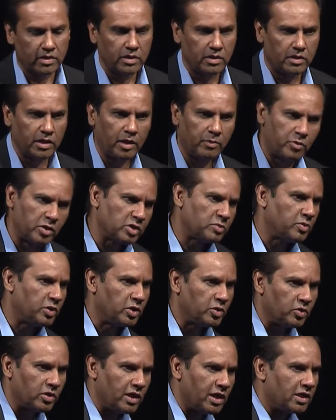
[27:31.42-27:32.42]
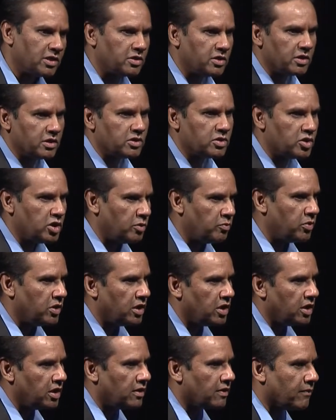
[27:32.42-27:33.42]
That brings me to the last thing,
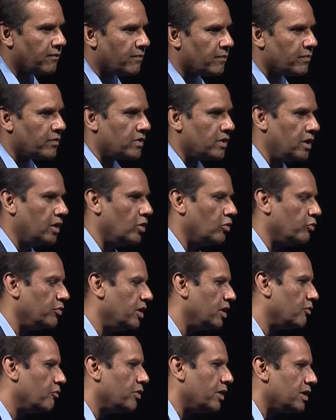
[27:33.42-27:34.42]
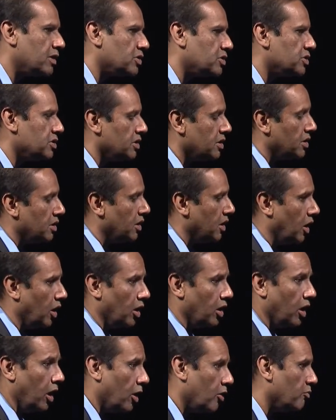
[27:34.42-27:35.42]
CPE. We invest a
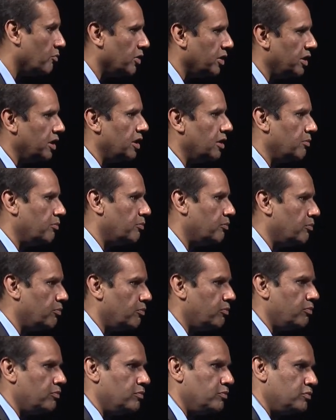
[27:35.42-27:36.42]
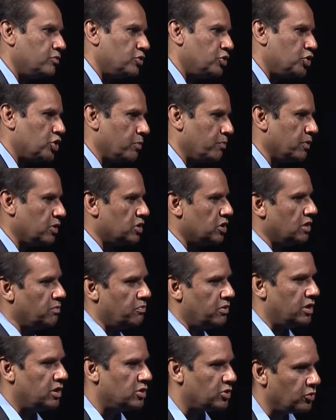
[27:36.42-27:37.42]
lot of money in shipping
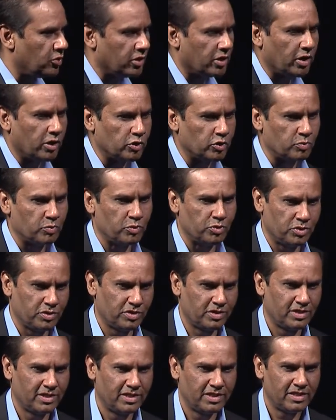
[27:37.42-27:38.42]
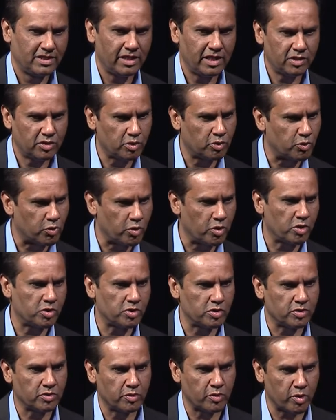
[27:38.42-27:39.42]
CPEs to the customers. That's the
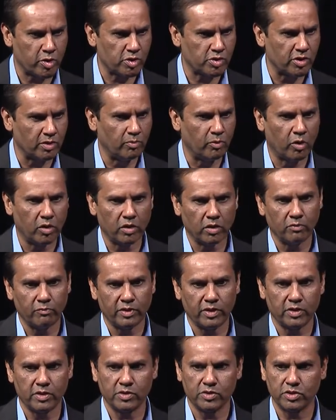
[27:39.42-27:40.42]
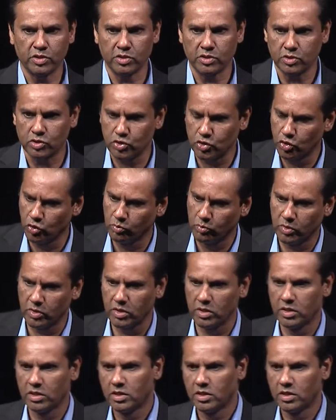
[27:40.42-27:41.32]
traditional model, whether it's a consumer,